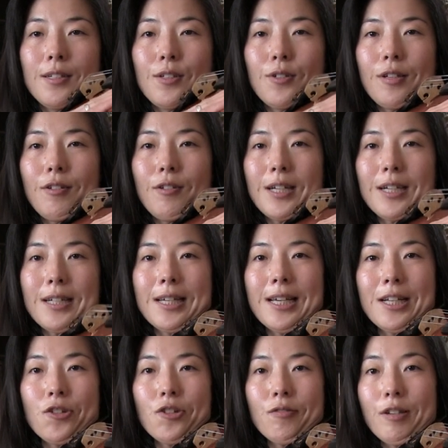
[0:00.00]
so that you can
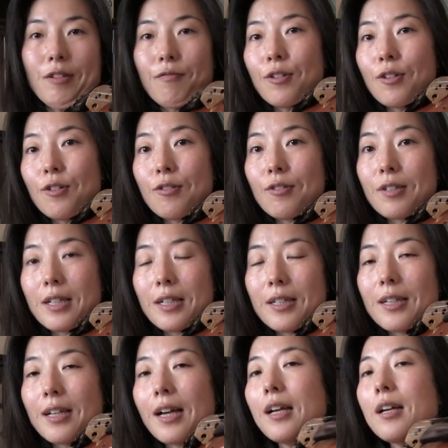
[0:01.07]
catch it if you lose it,
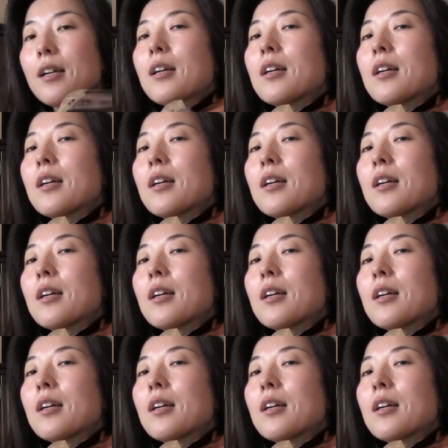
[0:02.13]
yeah?